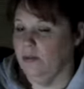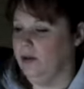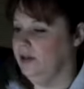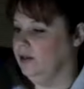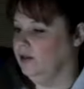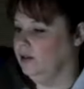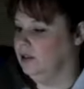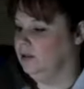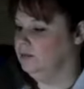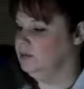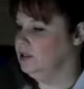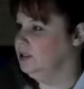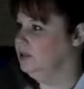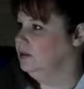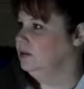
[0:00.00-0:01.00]
Waiting on him
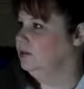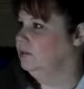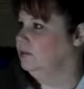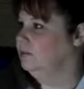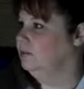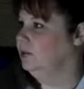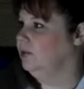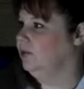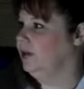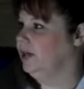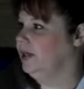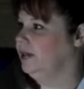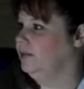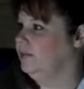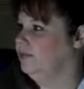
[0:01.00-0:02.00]
to be ready.
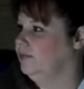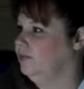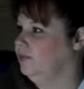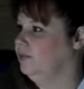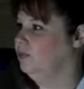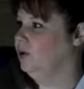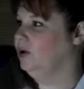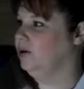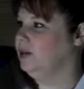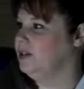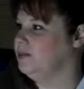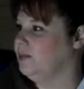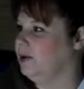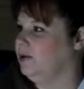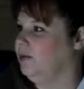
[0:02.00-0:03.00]
Well,
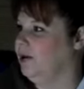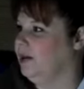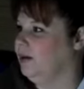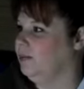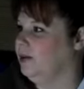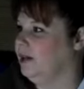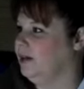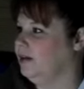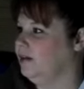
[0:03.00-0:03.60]
he's probably waiting on me.